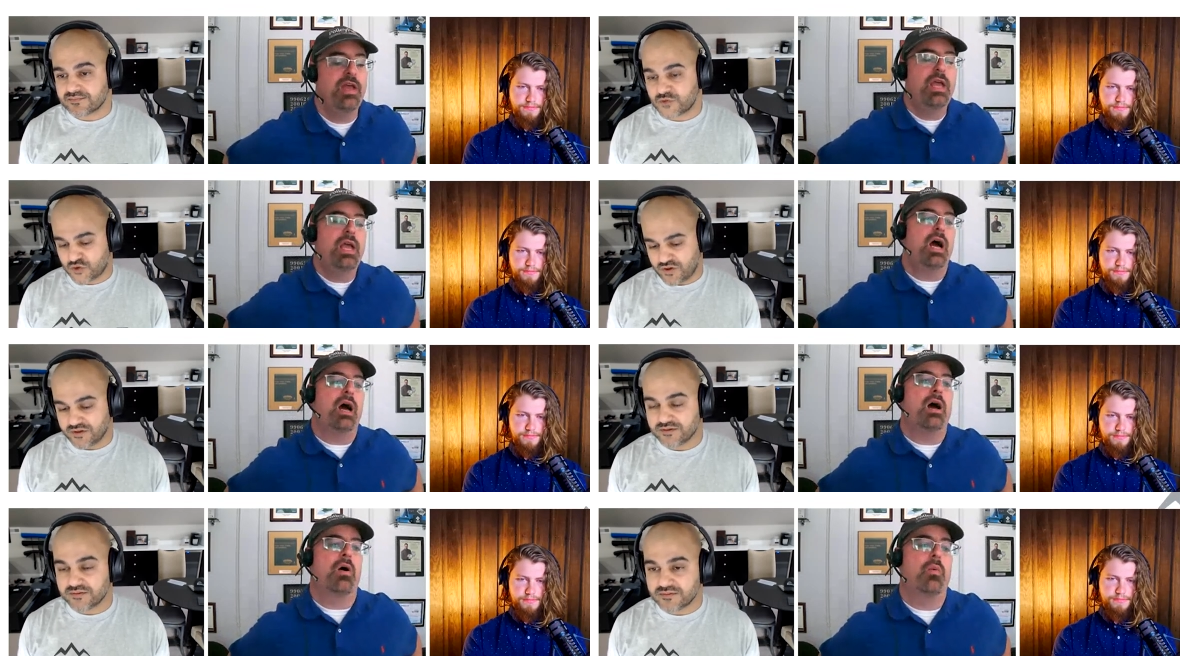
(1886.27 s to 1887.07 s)
Speaker 1: Sure.
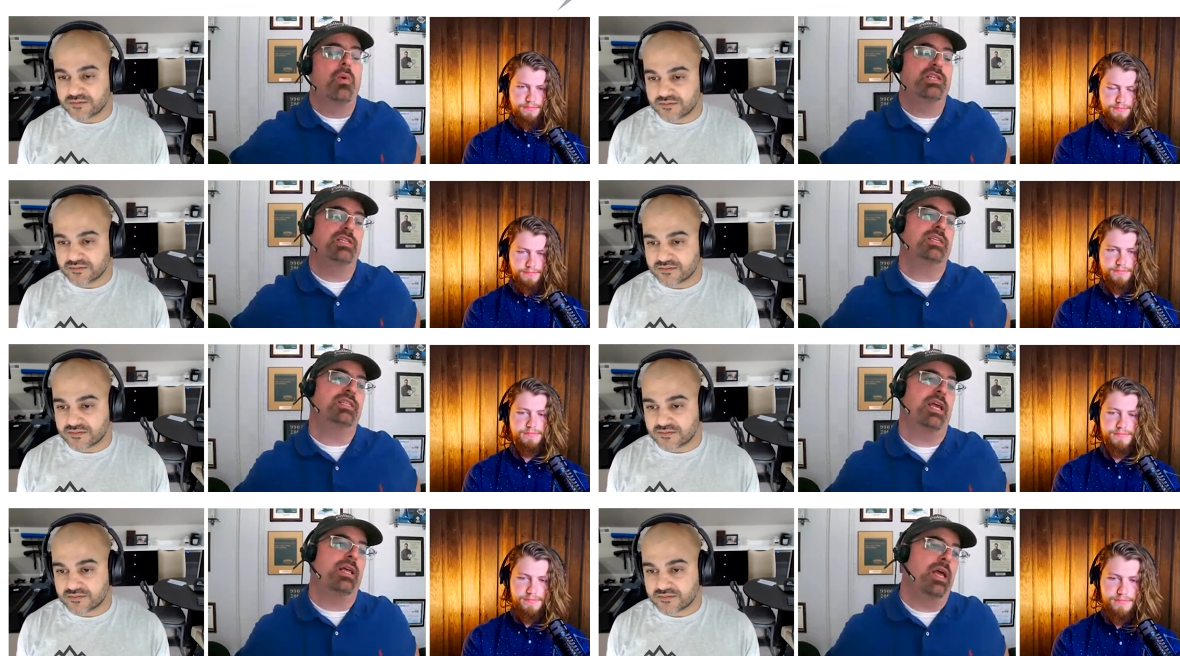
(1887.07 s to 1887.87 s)
Uh, which is to
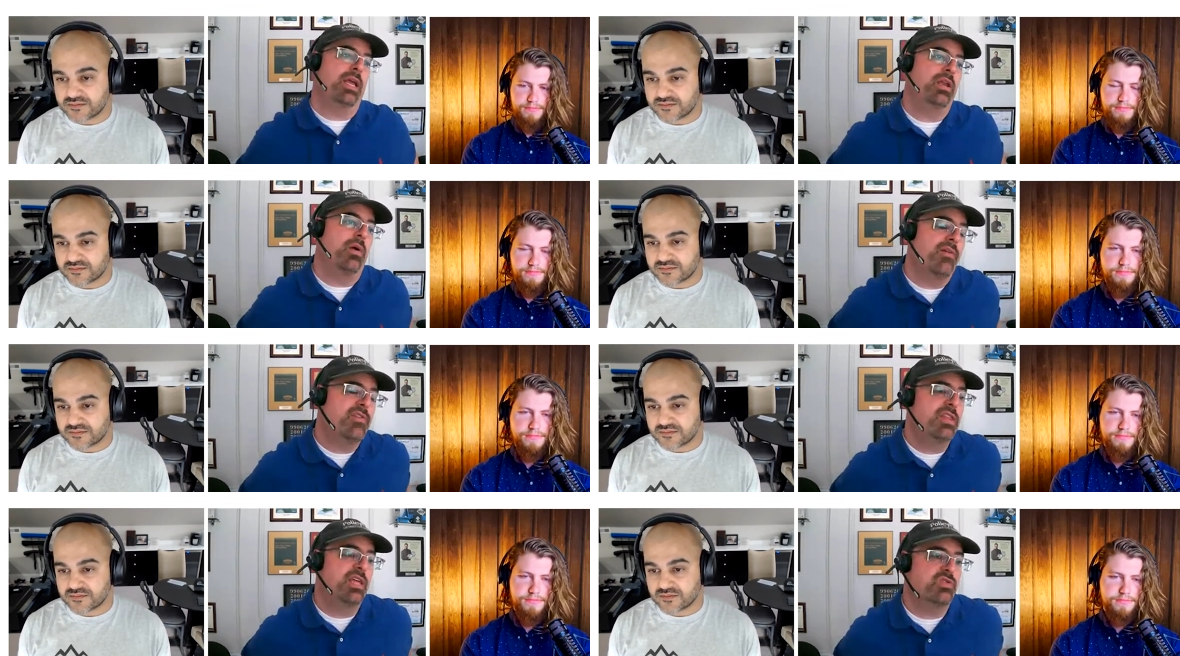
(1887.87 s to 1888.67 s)
say, like you know,
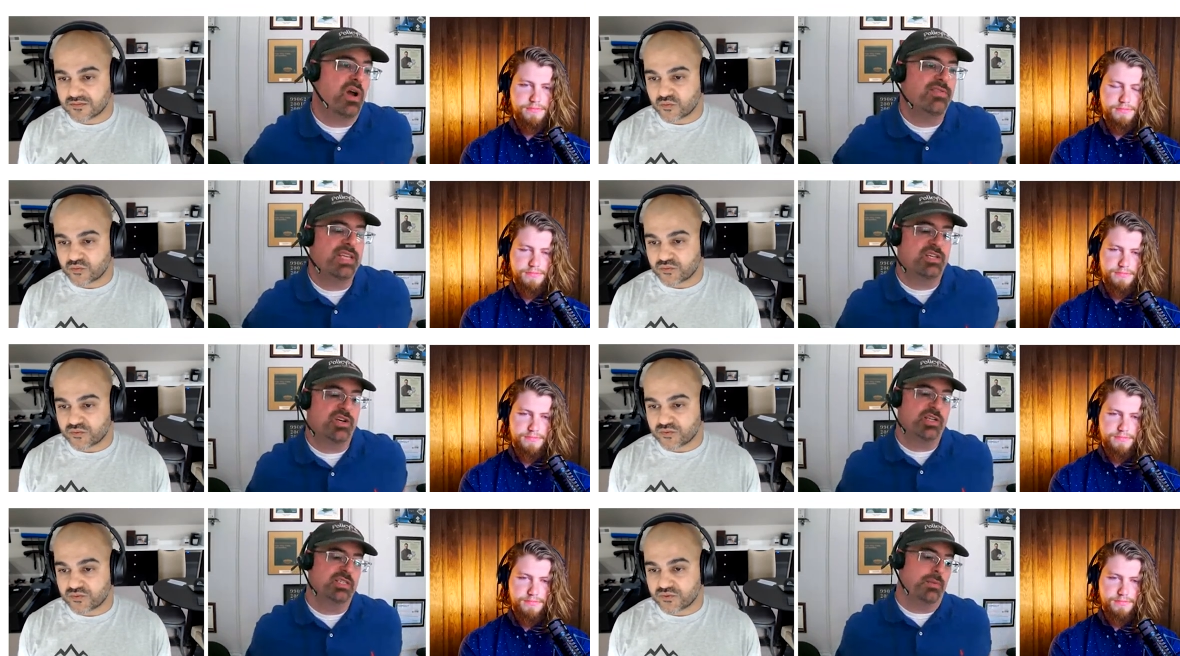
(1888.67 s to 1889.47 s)
everything that drives Azure
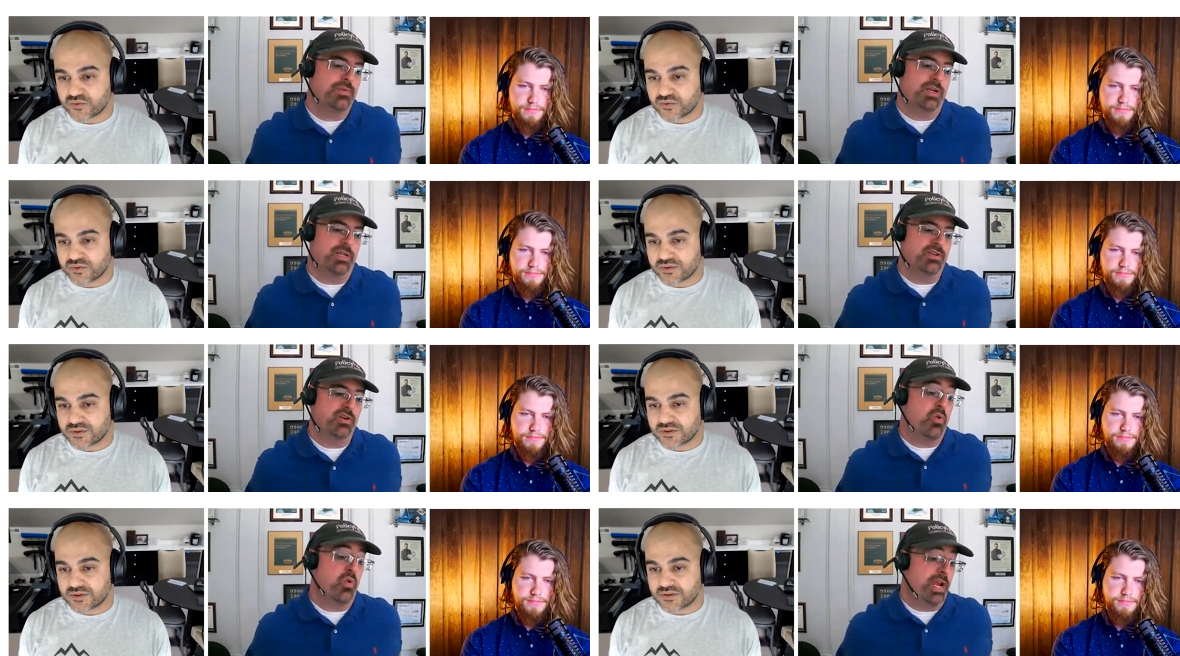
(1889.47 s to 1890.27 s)
consumption is
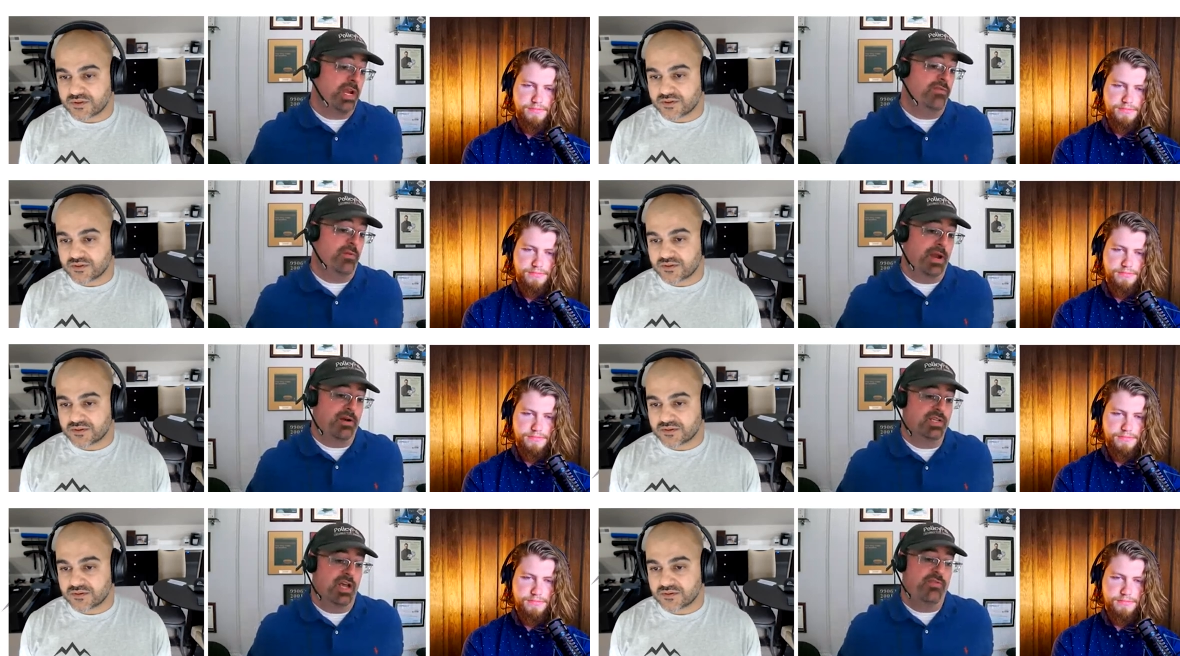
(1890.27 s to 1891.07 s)
great for
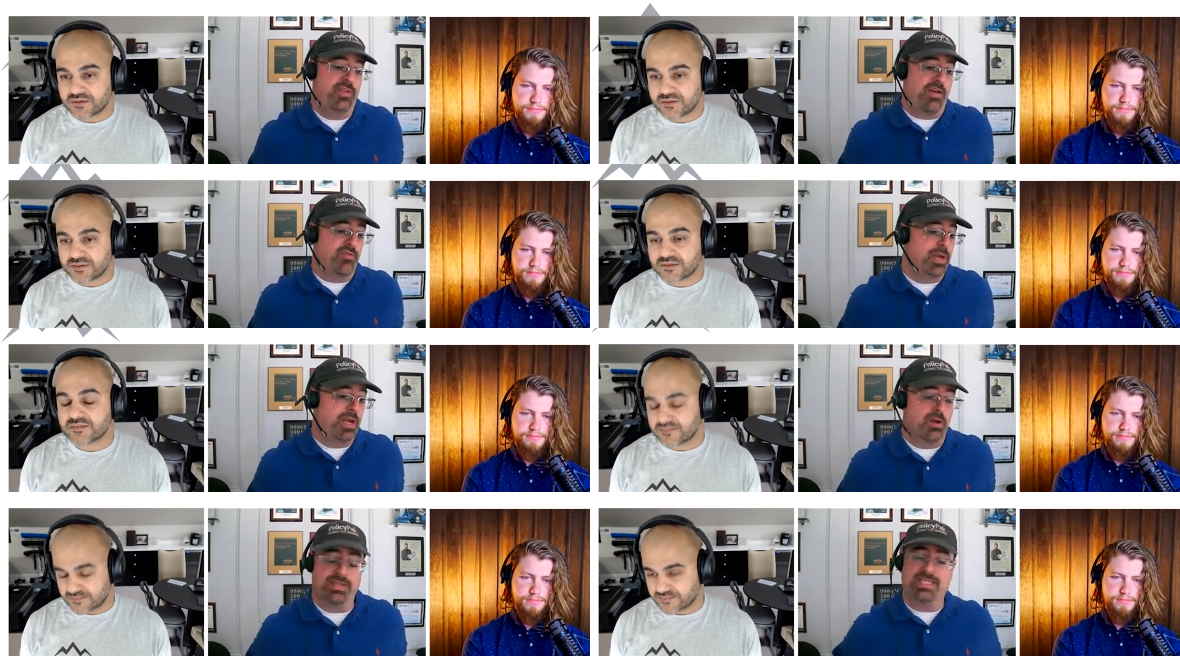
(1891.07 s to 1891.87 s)
Microsoft. Everybody
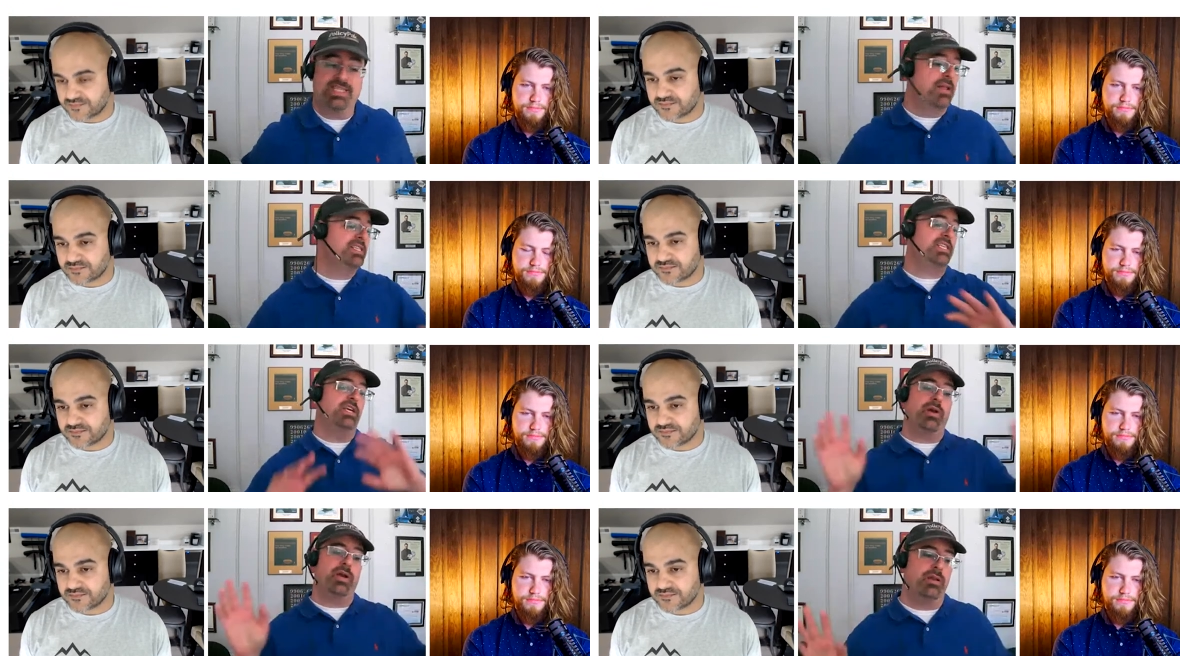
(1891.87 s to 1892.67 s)
knows that's not a
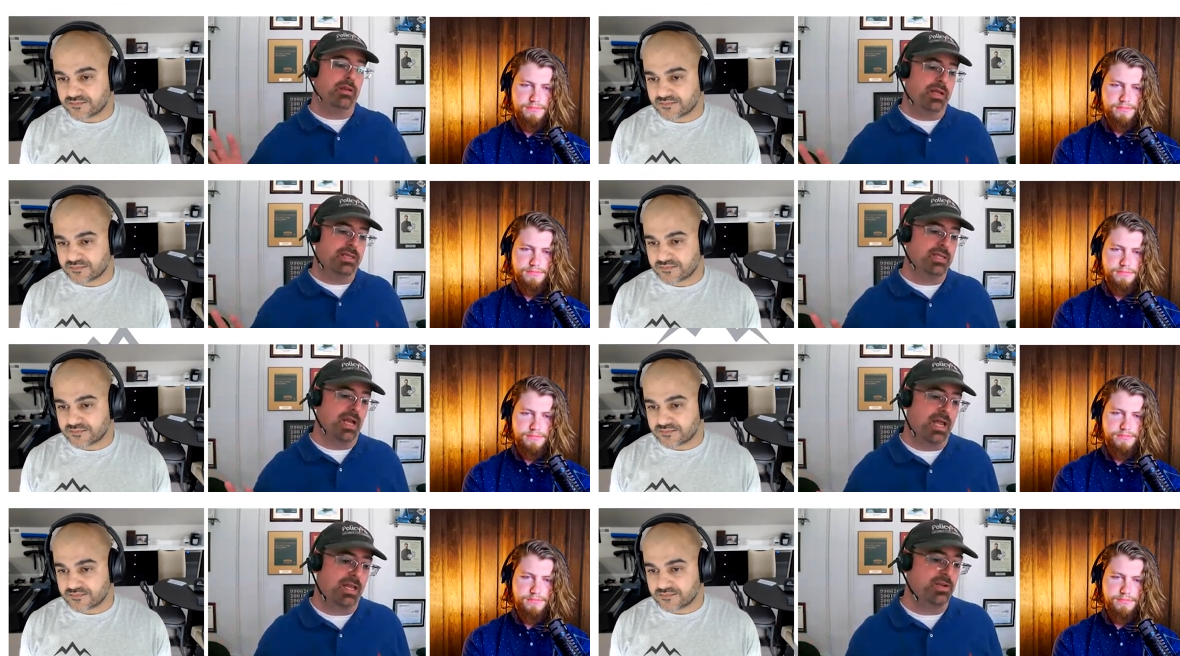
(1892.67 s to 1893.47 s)
secret that's
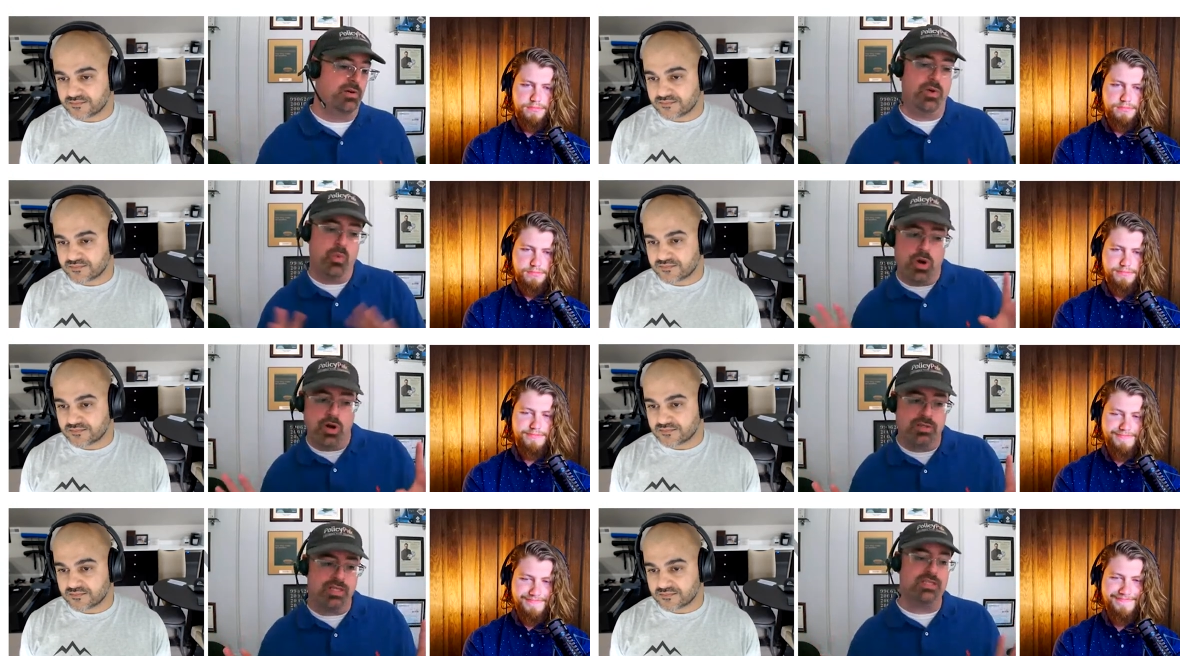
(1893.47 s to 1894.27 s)
not a dirty
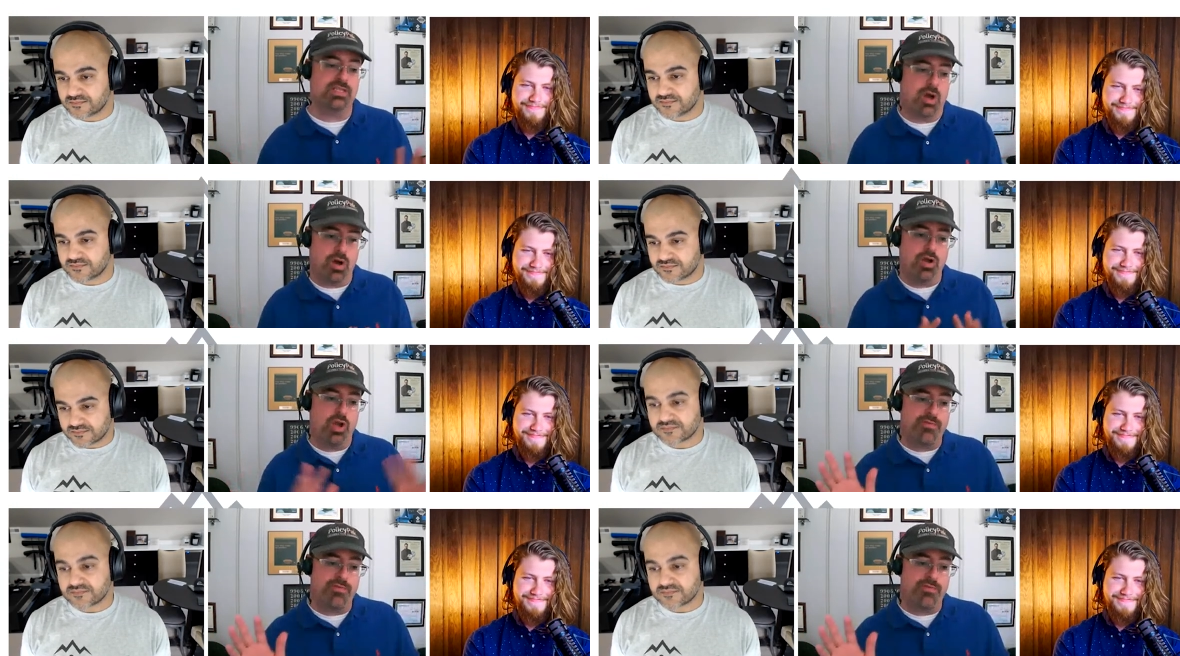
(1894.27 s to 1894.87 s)
word. This is all.